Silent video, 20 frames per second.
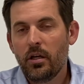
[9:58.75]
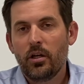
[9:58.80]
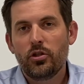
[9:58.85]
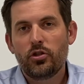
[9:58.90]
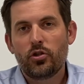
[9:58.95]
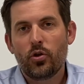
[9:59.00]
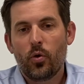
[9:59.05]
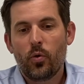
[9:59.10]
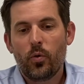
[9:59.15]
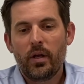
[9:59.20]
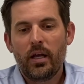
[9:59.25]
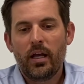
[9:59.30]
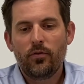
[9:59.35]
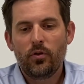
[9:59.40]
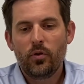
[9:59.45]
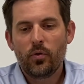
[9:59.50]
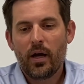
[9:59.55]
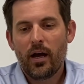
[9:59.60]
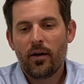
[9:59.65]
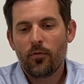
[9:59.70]
So if
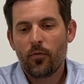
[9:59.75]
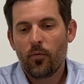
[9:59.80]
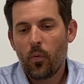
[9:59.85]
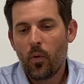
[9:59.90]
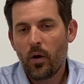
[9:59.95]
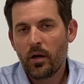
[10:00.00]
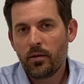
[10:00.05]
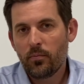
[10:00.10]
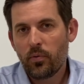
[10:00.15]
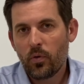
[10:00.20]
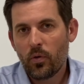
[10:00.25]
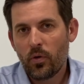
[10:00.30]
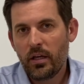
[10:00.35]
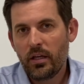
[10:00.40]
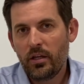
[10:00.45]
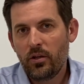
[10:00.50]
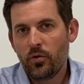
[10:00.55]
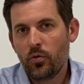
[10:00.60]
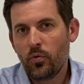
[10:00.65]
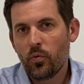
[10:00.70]
you have one
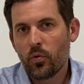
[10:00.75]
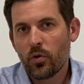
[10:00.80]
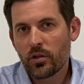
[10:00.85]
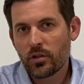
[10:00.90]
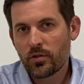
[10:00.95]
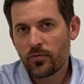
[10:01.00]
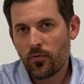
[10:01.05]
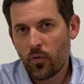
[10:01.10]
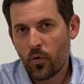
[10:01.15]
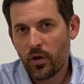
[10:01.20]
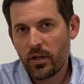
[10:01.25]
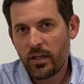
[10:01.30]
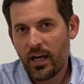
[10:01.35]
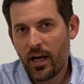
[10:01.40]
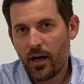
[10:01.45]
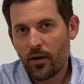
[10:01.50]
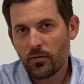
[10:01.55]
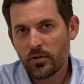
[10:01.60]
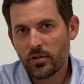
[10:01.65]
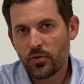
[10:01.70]
employee who worked 40
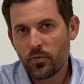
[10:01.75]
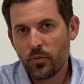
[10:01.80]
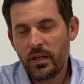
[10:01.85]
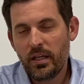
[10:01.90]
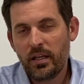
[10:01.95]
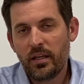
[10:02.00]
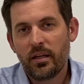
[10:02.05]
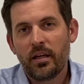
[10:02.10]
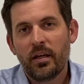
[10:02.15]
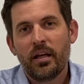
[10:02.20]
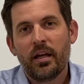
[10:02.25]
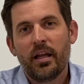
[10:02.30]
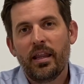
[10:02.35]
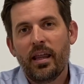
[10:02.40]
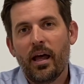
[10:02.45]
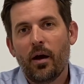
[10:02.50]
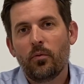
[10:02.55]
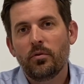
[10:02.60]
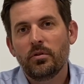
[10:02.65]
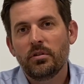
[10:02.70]
hours a week,
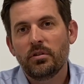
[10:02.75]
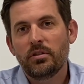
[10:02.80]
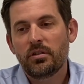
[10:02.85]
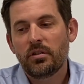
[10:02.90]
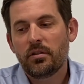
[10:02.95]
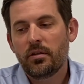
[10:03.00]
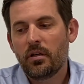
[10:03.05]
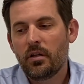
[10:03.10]
that was